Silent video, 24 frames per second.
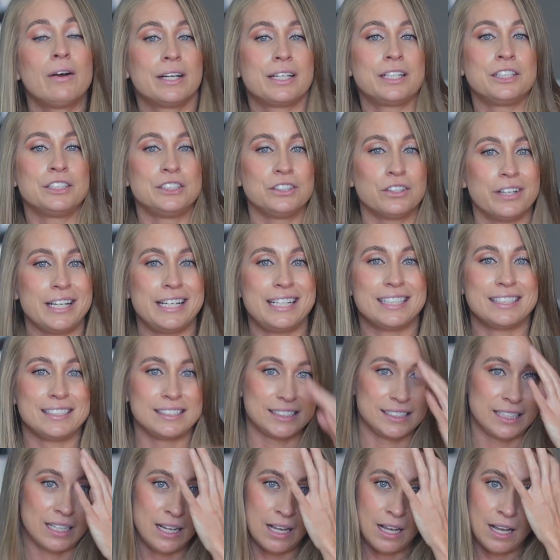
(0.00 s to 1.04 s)
to get your
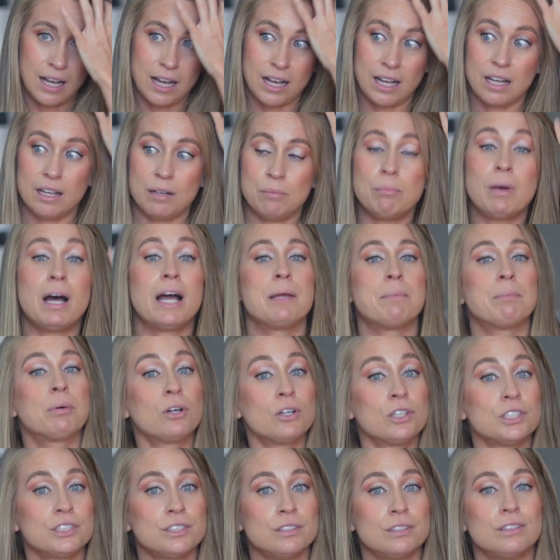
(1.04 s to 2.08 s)
hands on my
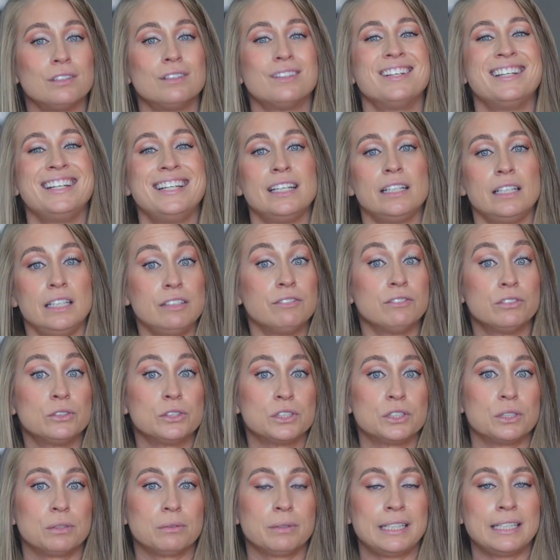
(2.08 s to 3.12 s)
personal
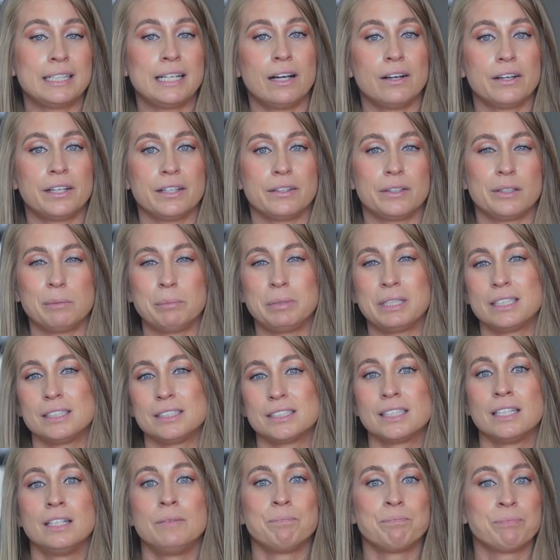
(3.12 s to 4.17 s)
influencer rate calculator,
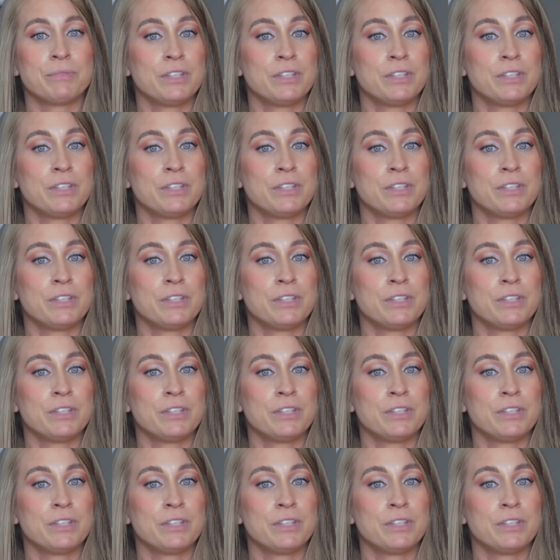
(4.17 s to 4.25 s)
because